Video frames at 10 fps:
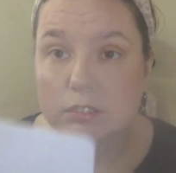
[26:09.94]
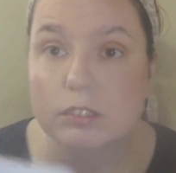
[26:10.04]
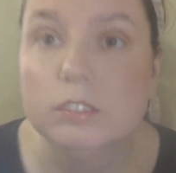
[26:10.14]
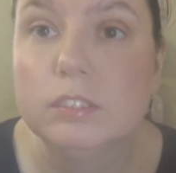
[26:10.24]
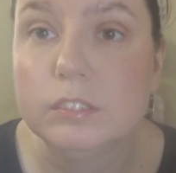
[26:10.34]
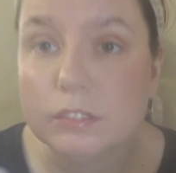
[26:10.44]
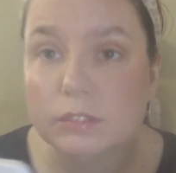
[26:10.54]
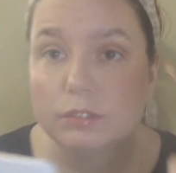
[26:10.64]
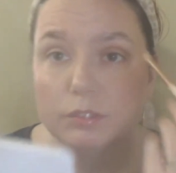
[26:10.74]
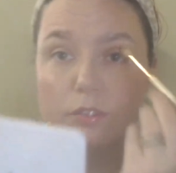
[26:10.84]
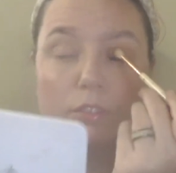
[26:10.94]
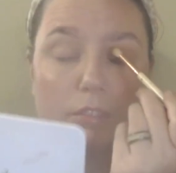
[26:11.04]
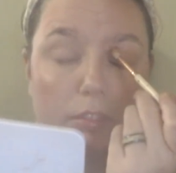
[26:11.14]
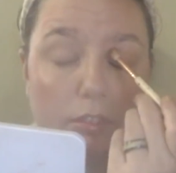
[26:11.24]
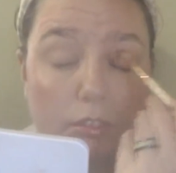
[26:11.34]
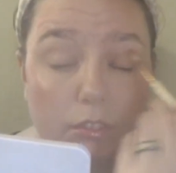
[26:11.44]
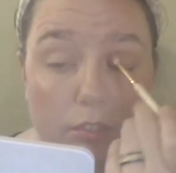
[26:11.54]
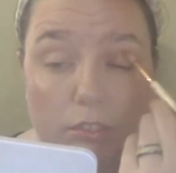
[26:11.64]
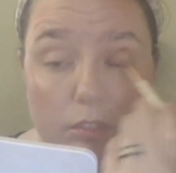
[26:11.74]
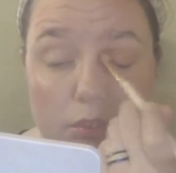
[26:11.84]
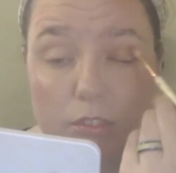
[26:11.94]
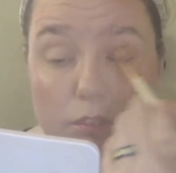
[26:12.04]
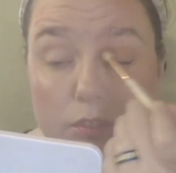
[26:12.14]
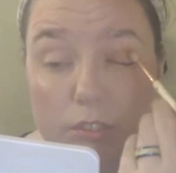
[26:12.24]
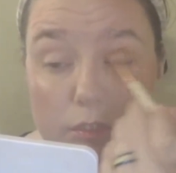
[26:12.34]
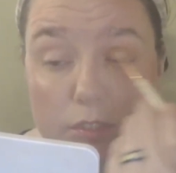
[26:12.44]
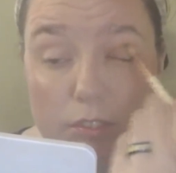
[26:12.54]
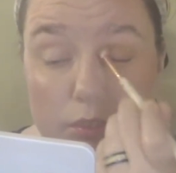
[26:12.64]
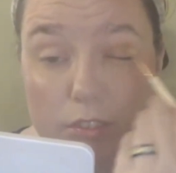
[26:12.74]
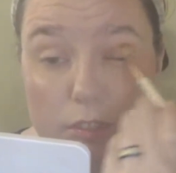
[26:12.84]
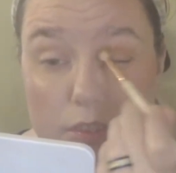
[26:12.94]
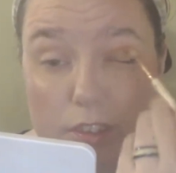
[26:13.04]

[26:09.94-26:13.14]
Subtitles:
No one is speaking in this clip.